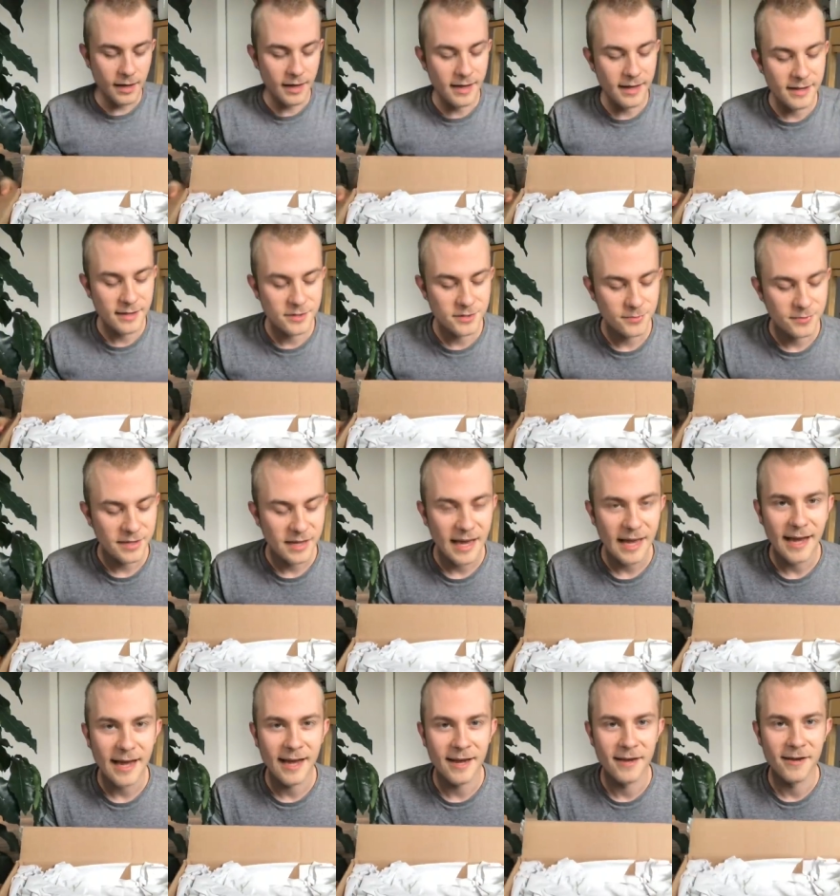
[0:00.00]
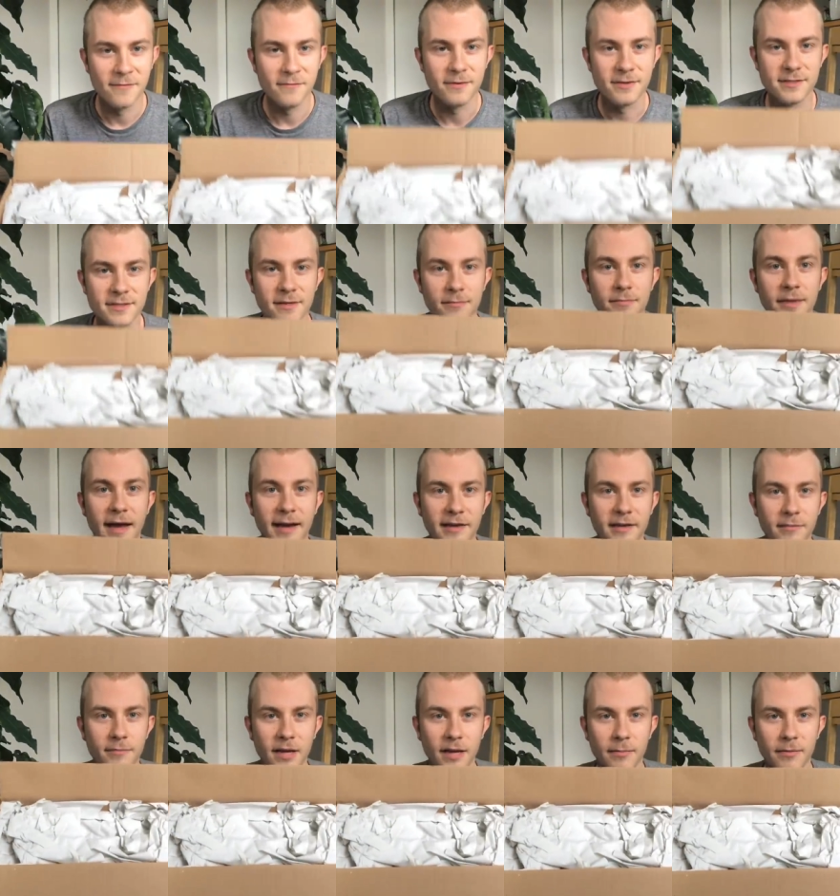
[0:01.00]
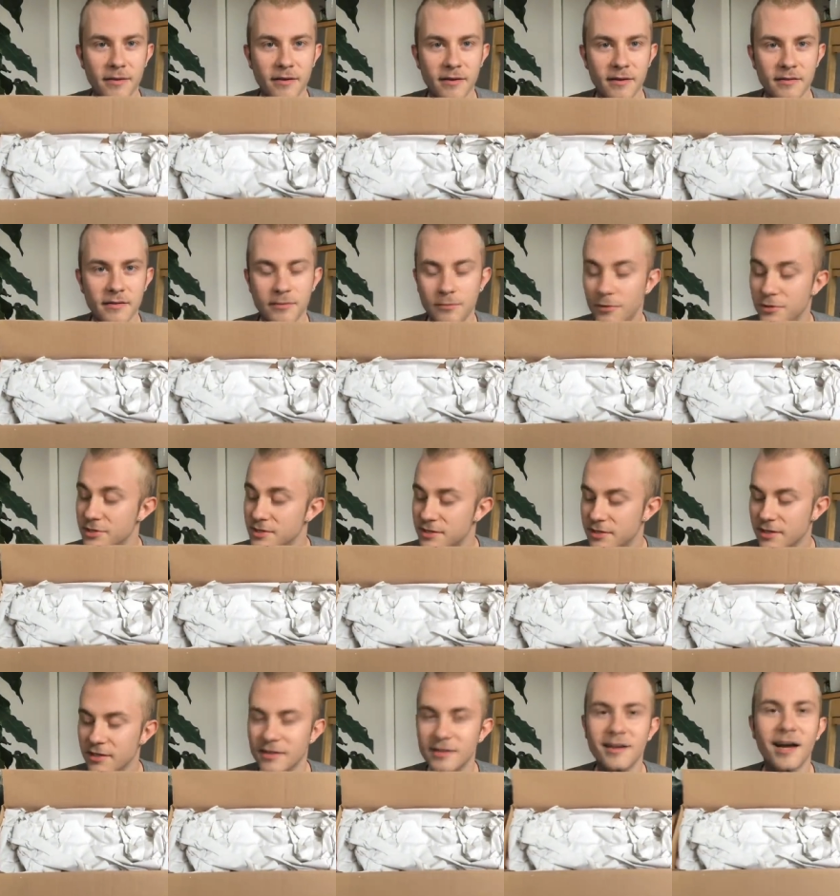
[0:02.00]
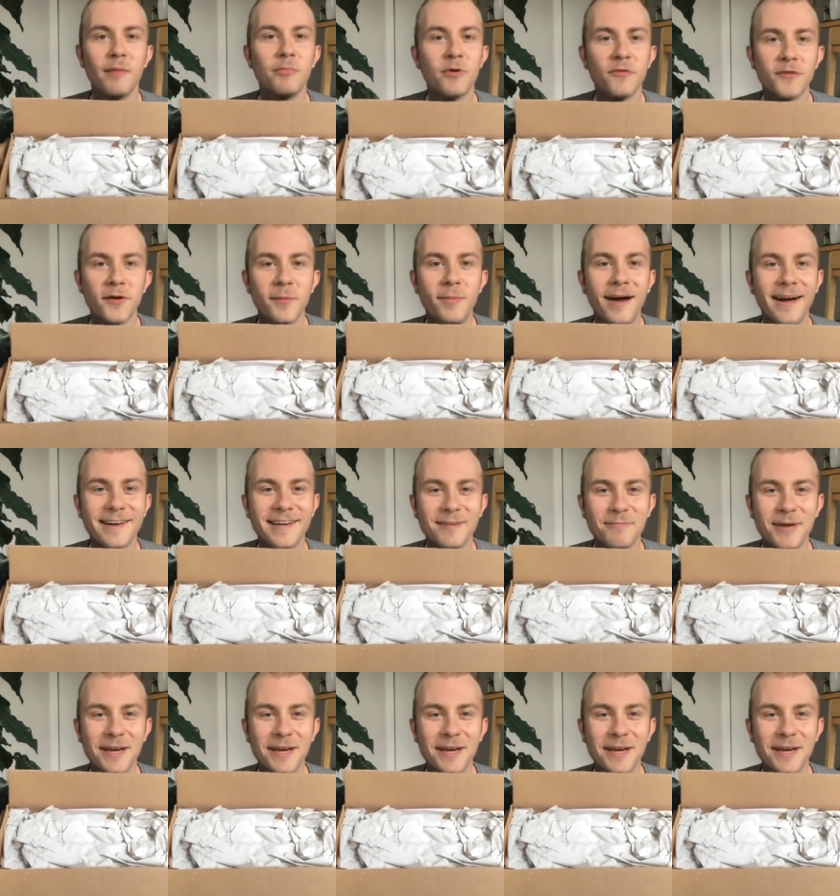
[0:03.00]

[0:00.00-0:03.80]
And we have some packing paper, which is good. I prefer packing